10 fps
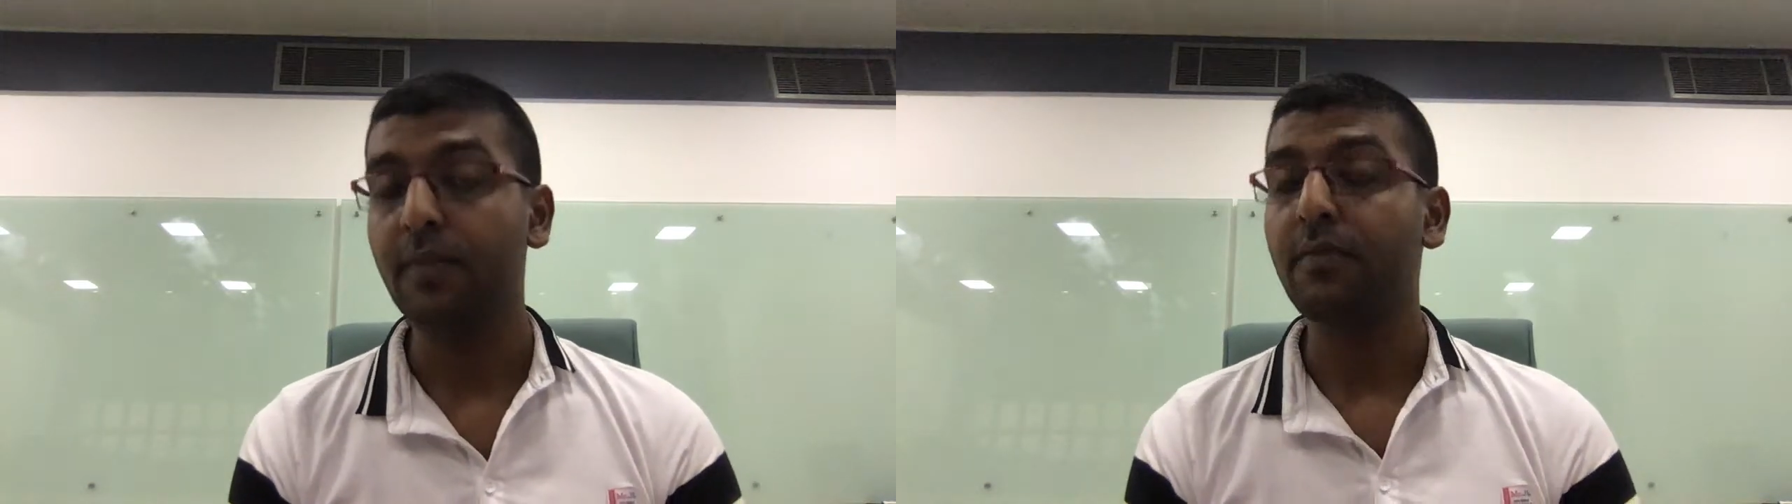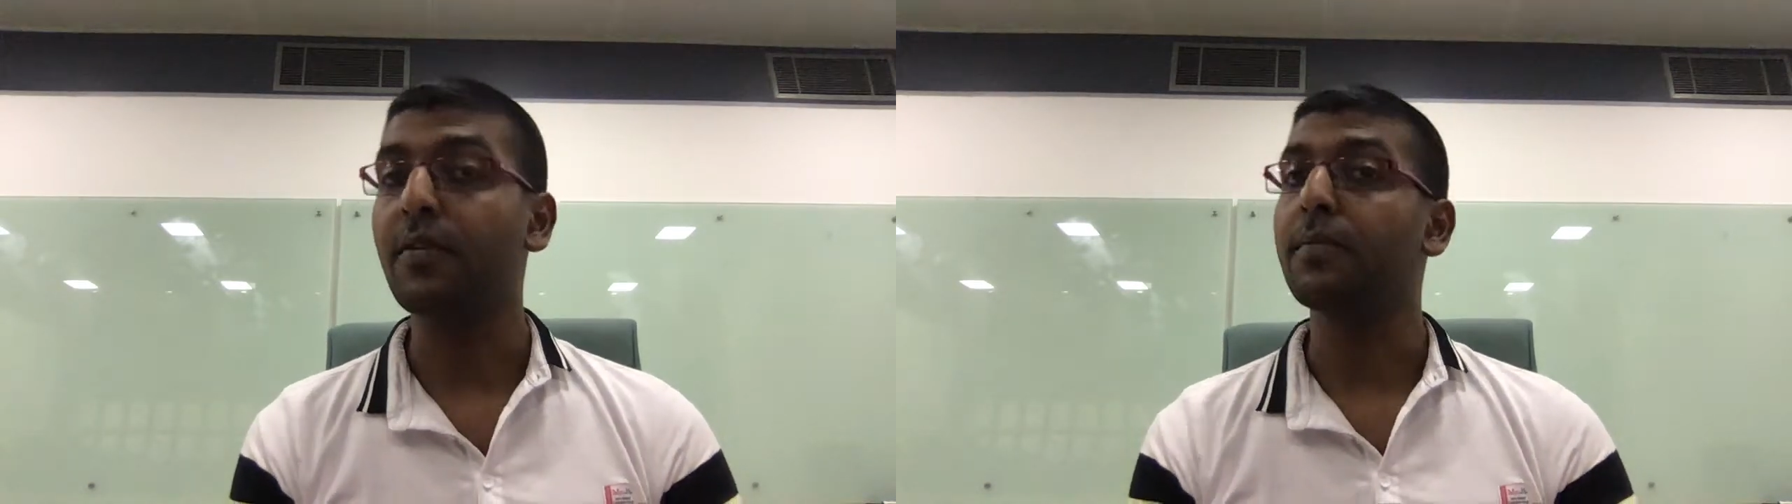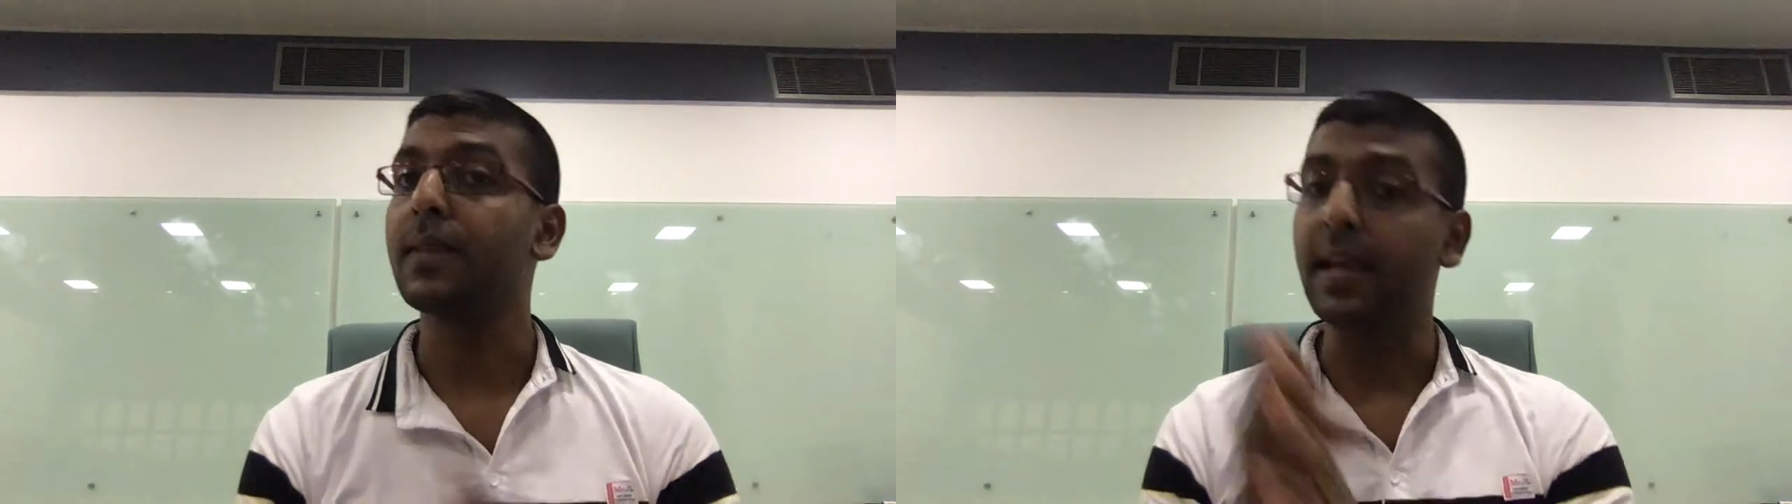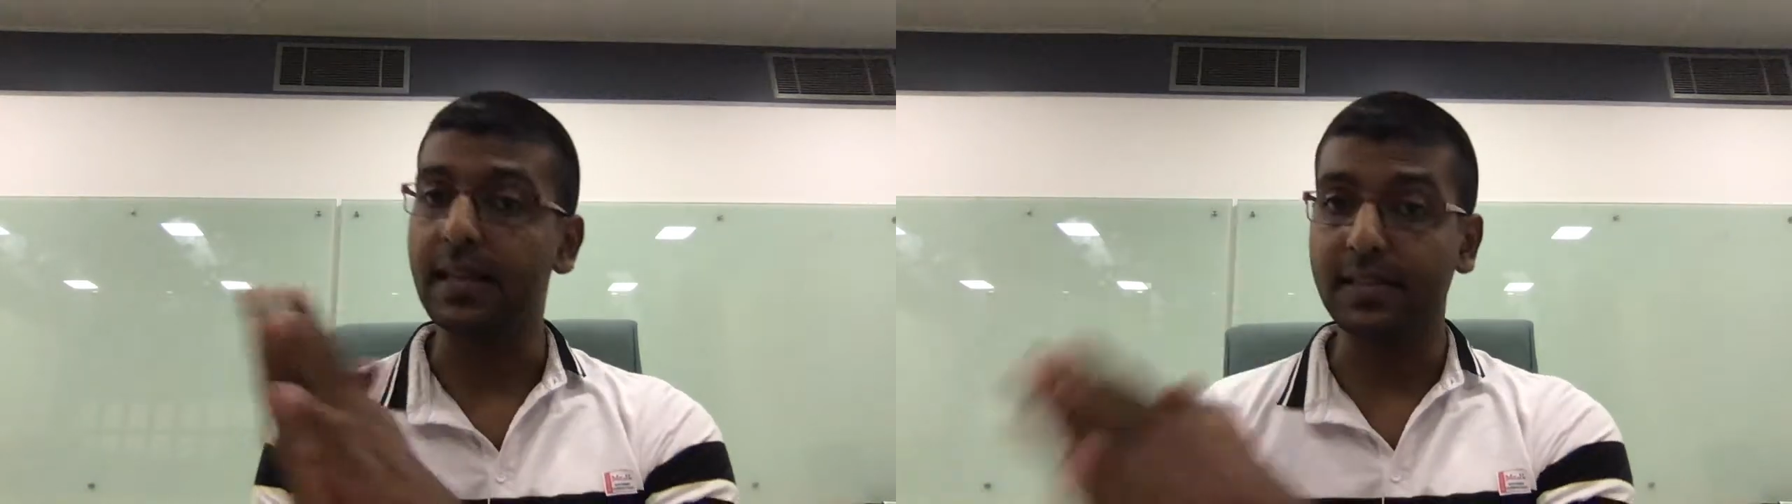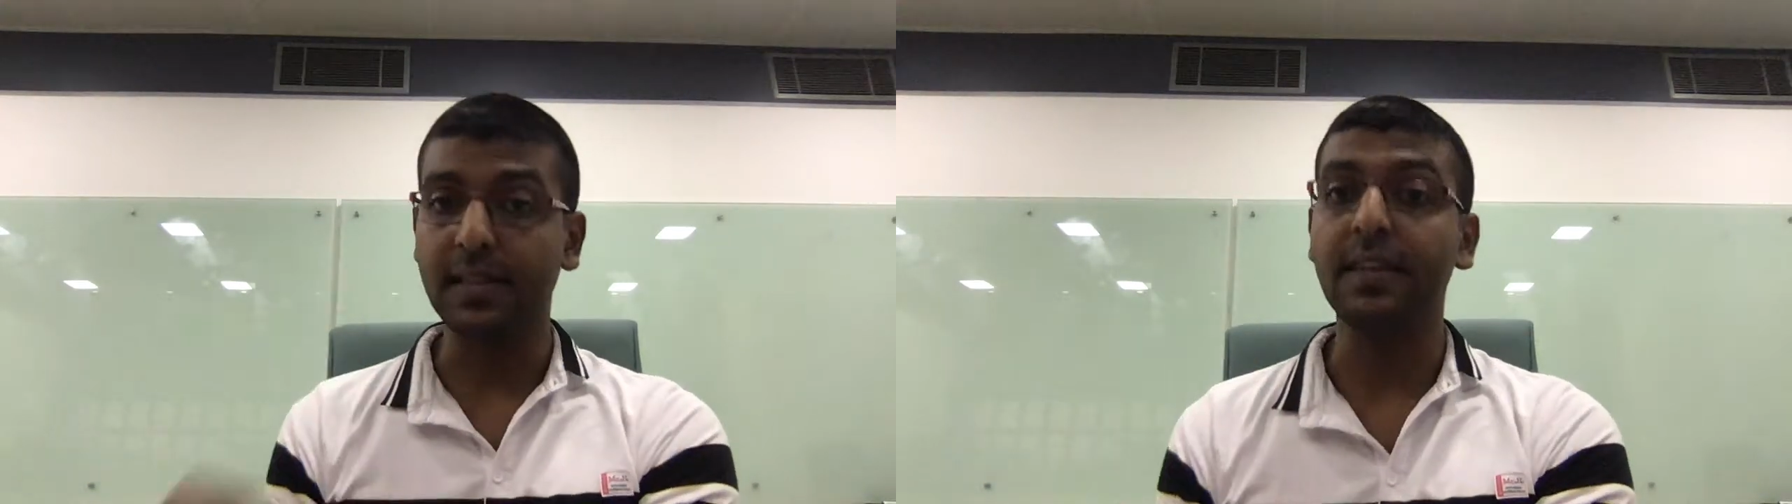from the
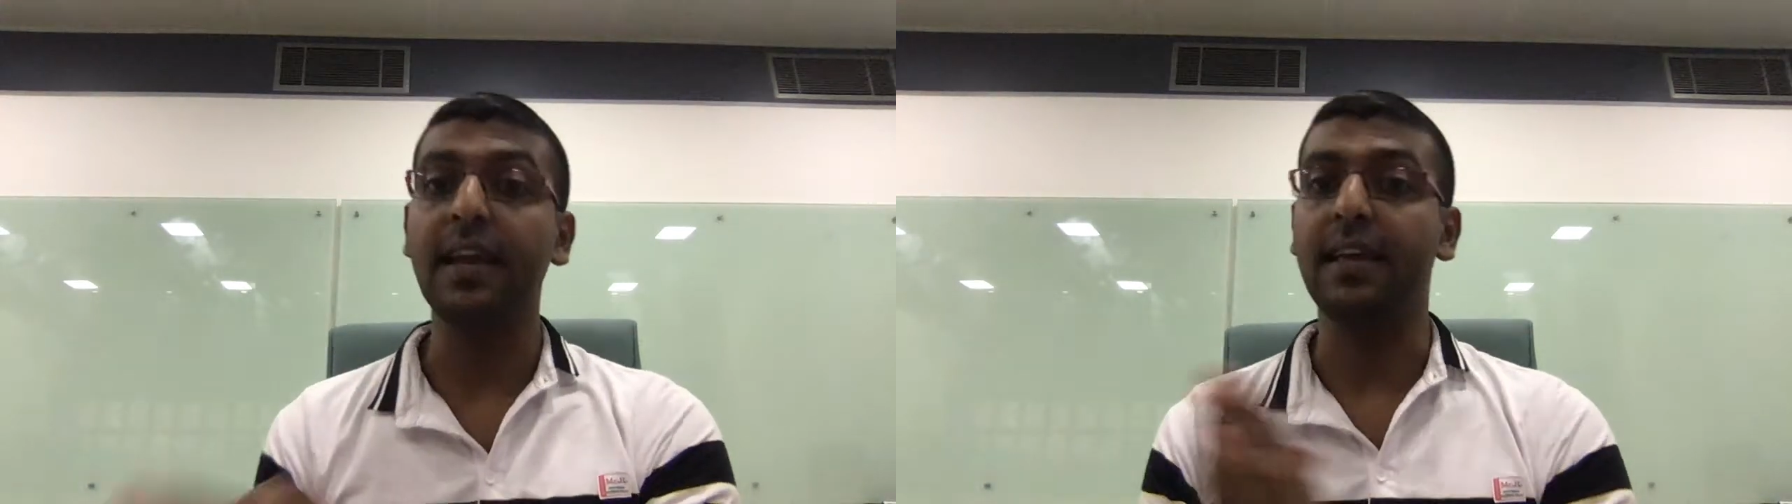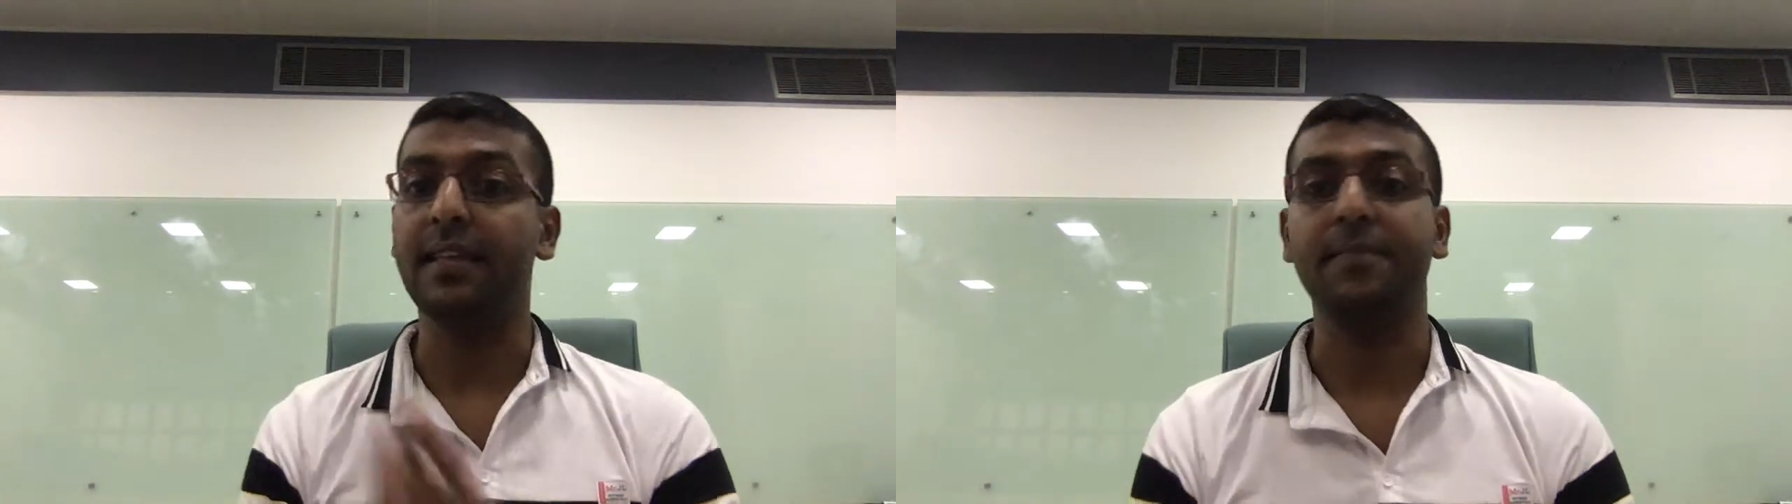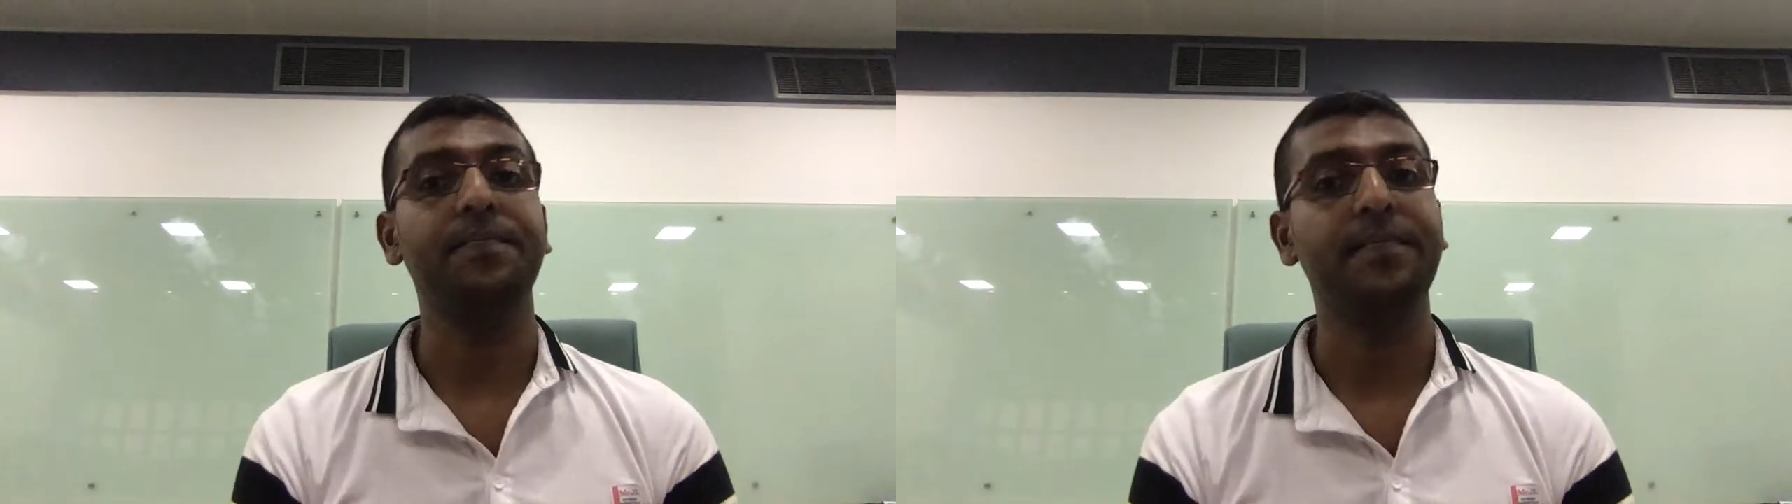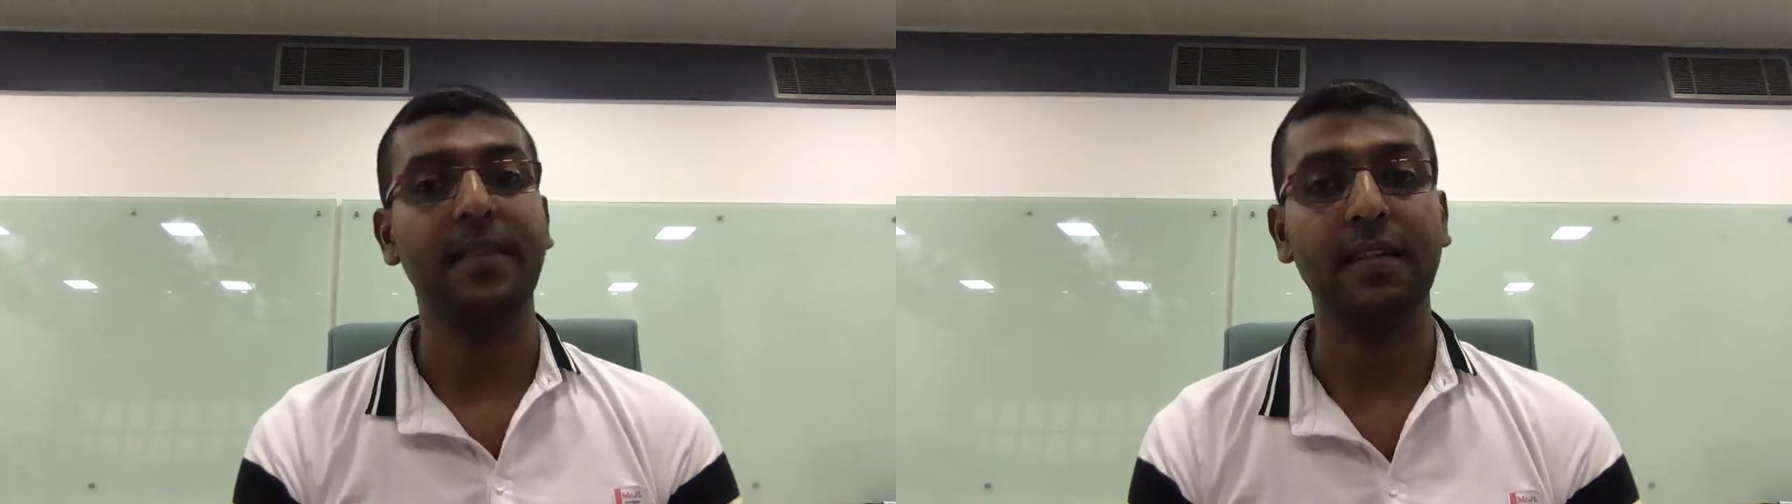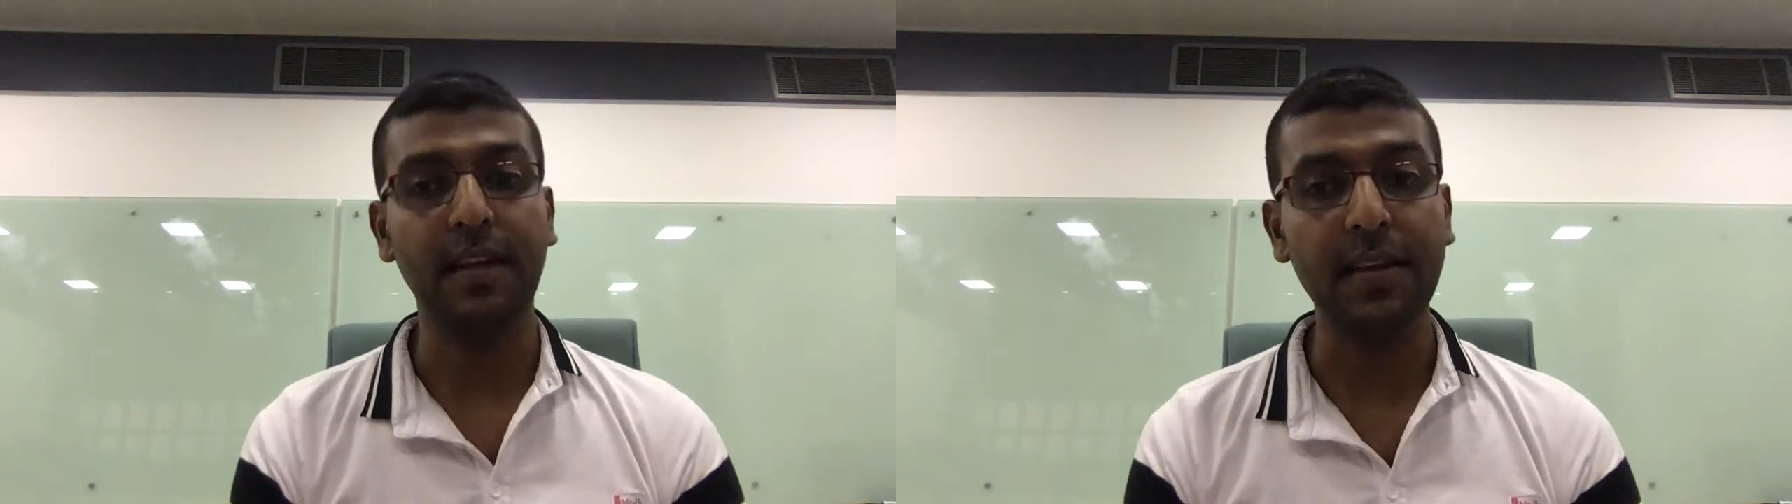ancient days,
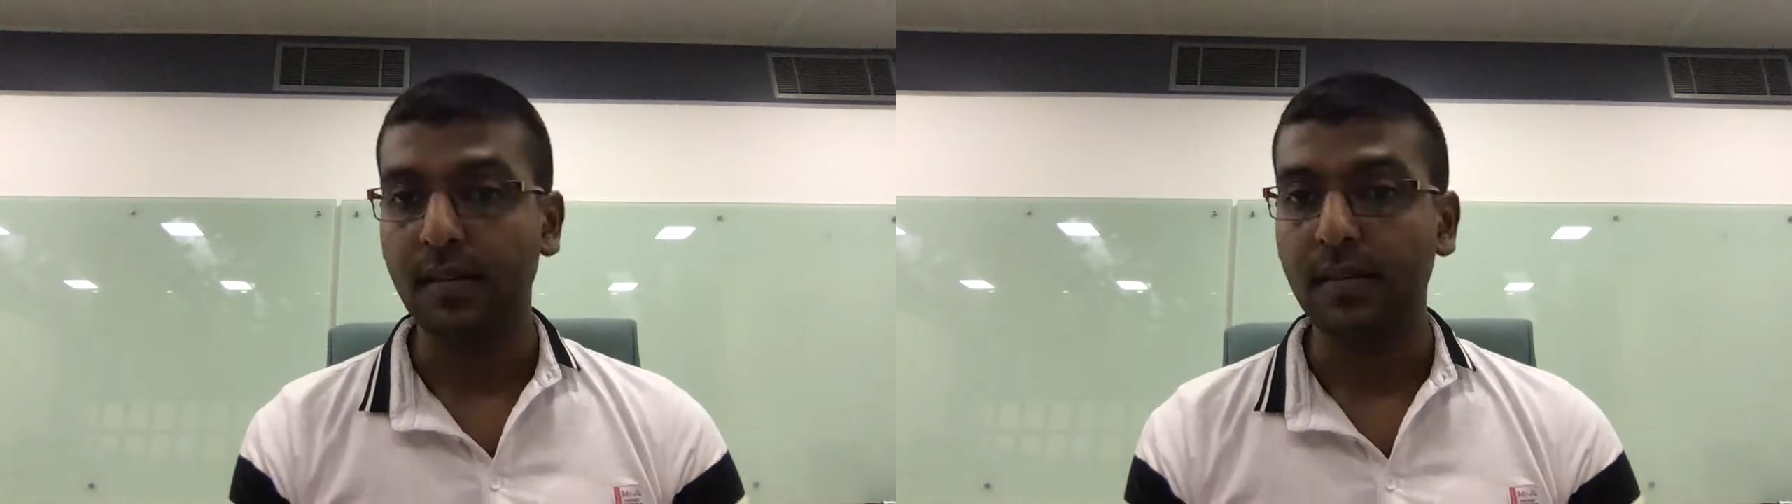right?